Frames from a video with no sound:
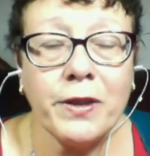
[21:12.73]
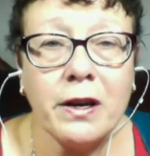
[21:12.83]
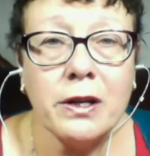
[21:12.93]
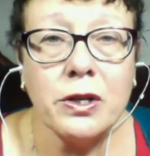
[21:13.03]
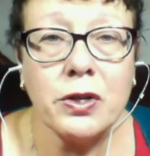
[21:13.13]

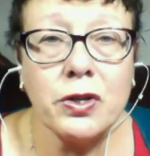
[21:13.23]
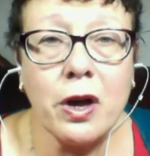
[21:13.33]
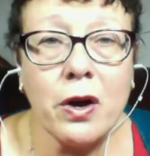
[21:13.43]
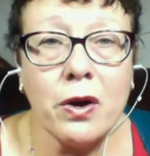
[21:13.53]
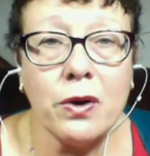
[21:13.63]

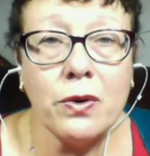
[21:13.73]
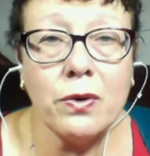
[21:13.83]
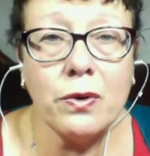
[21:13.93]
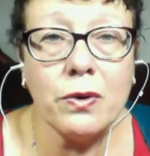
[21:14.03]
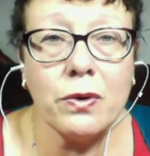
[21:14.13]

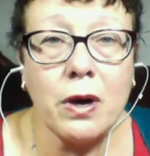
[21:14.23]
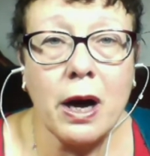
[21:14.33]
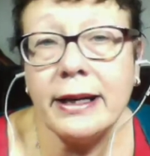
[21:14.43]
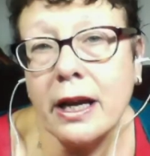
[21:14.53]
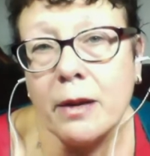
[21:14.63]
So
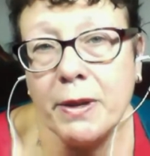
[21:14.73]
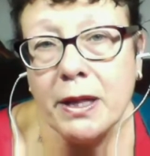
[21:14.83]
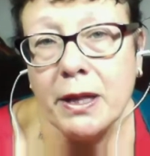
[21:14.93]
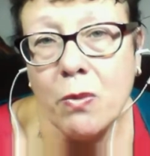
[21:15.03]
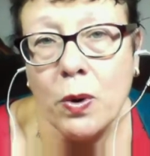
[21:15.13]
I'd get up in
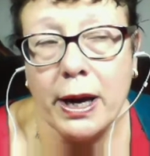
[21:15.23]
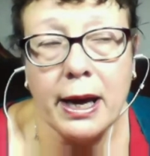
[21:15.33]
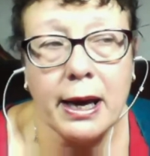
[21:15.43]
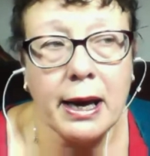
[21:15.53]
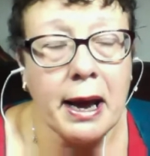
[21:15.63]
the
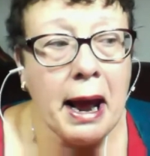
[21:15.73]
morning